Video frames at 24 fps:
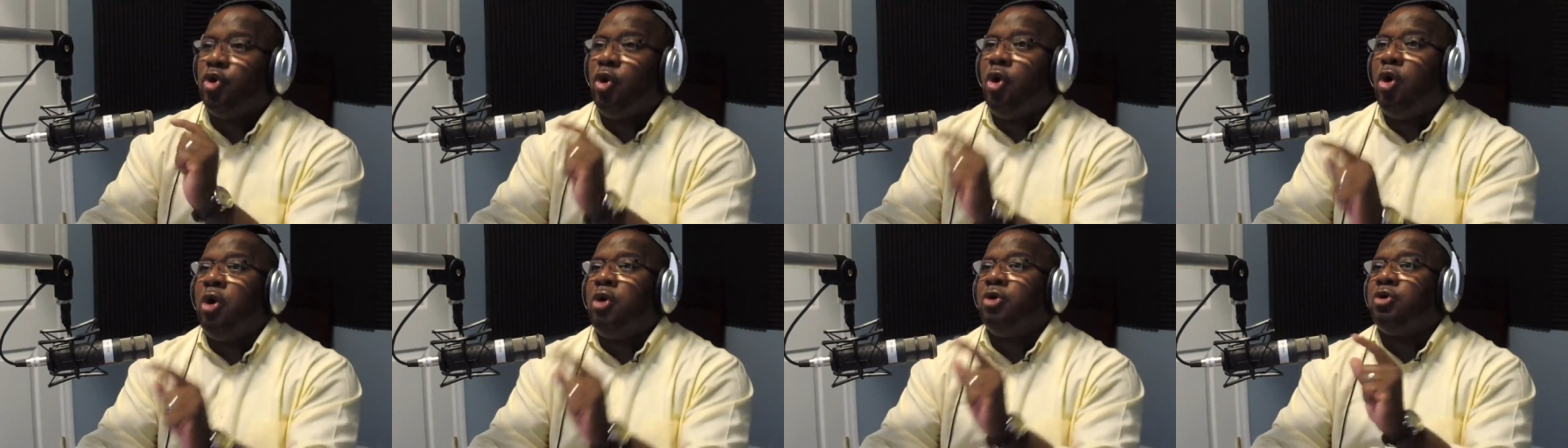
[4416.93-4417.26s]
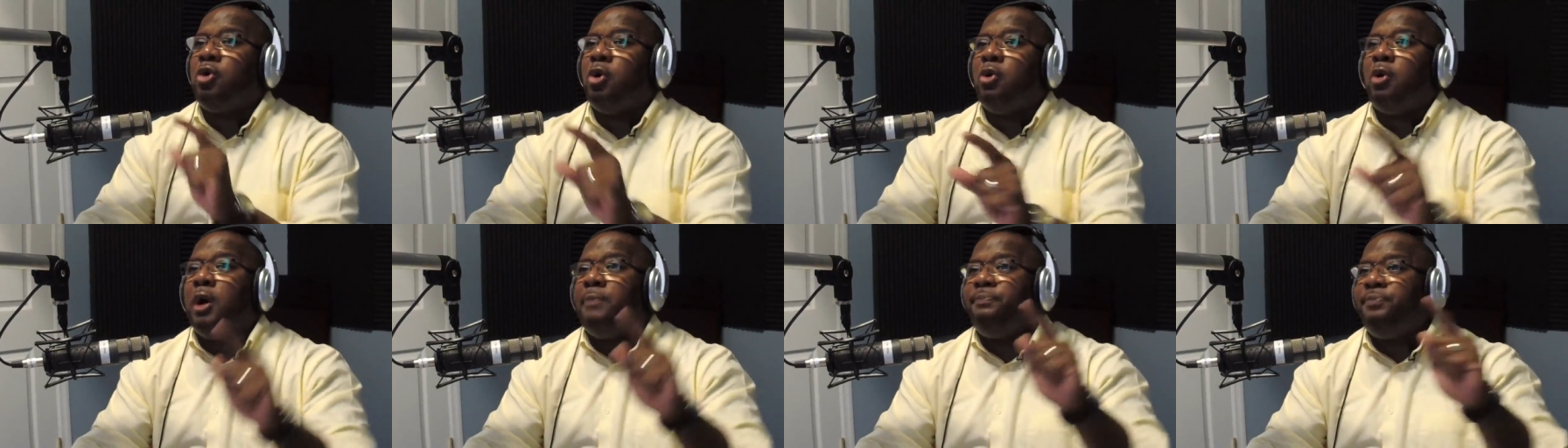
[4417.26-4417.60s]
Don't
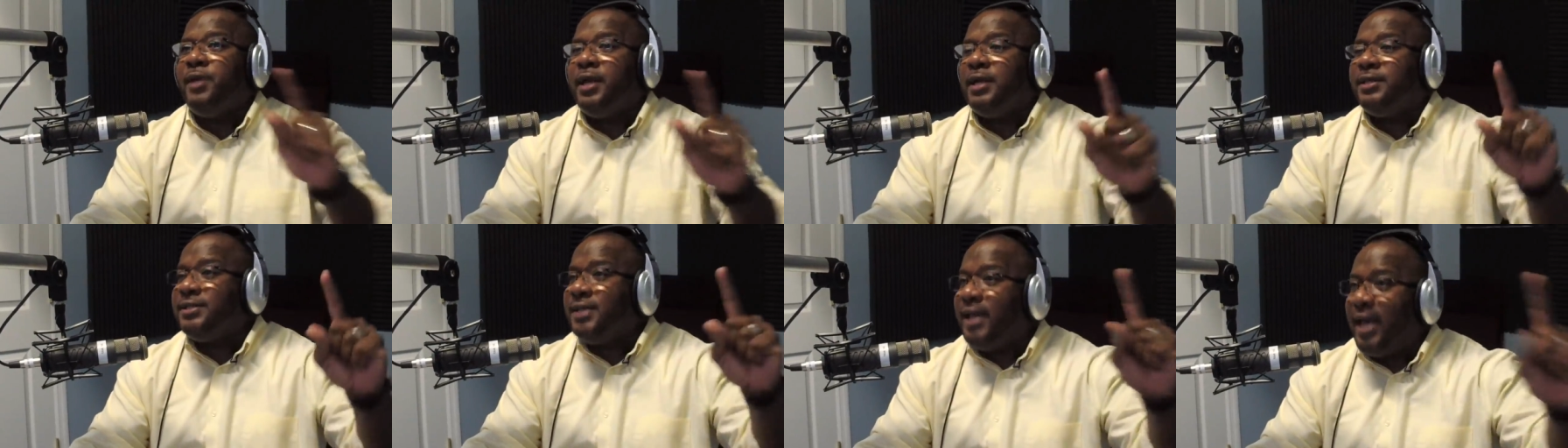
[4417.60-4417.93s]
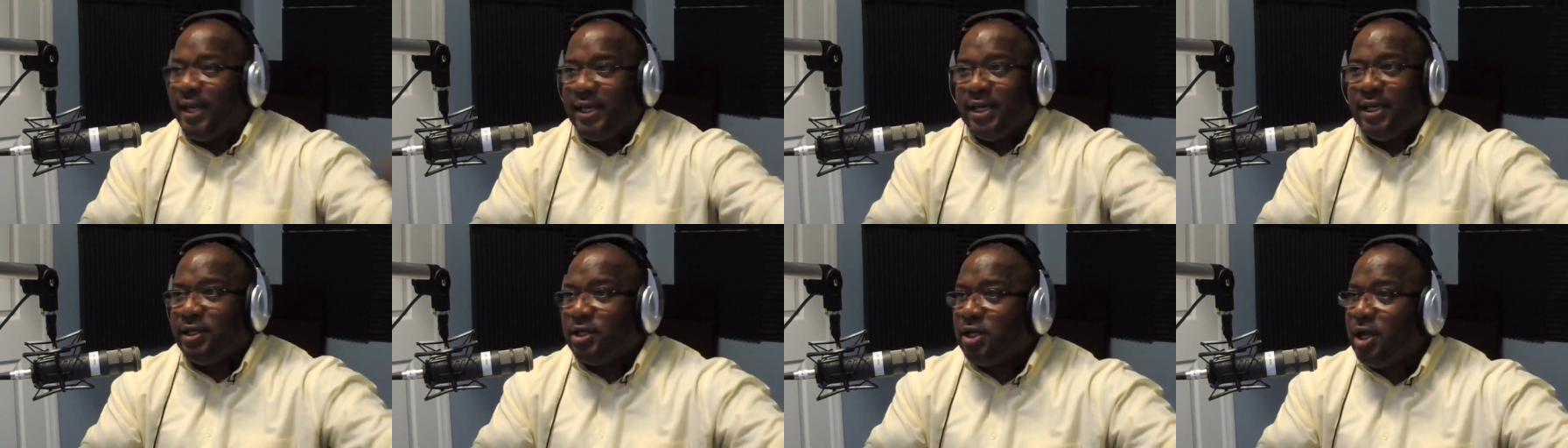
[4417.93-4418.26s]
go up there
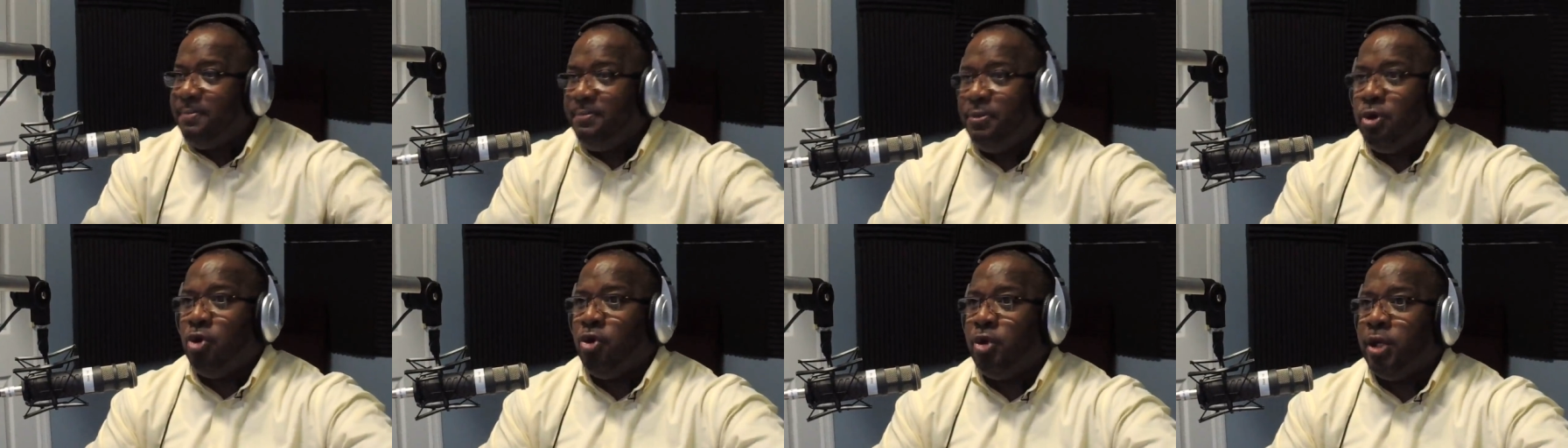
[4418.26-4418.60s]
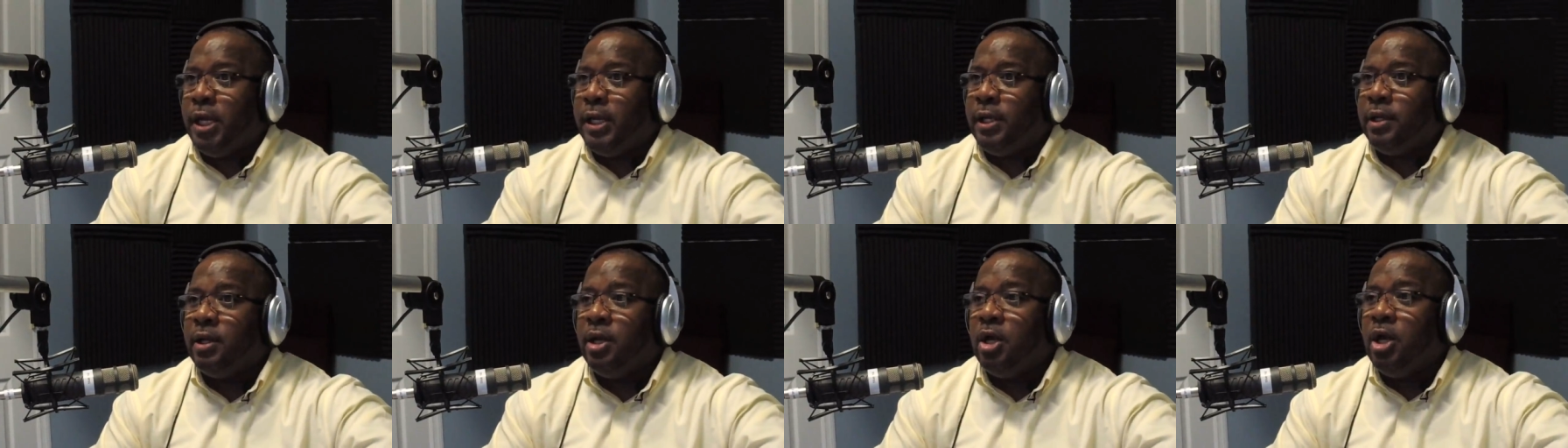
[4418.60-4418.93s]
taking
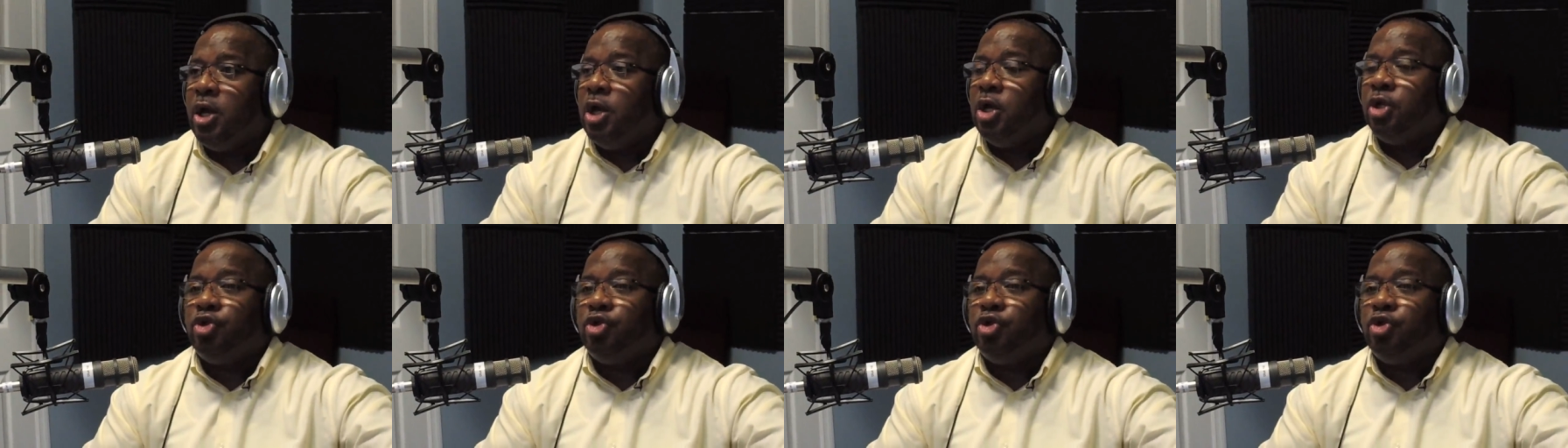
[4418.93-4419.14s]
communion.